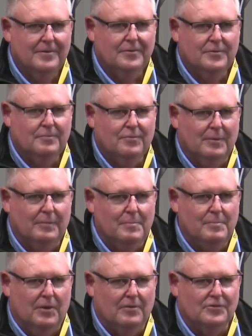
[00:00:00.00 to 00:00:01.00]
probably
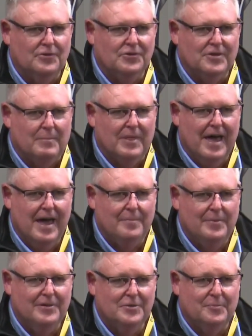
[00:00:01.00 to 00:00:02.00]
belongs to some of the
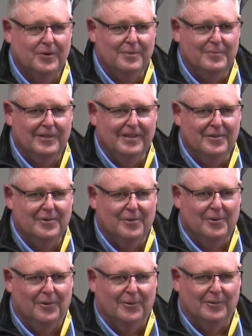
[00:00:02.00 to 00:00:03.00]
happiest people in the
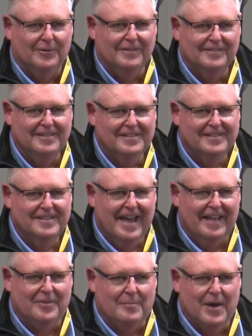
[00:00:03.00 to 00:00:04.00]
hall
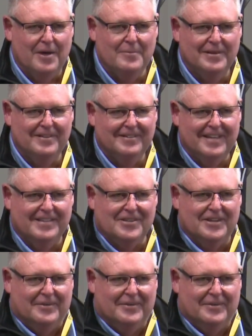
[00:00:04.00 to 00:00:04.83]
at the moment, doesn't it?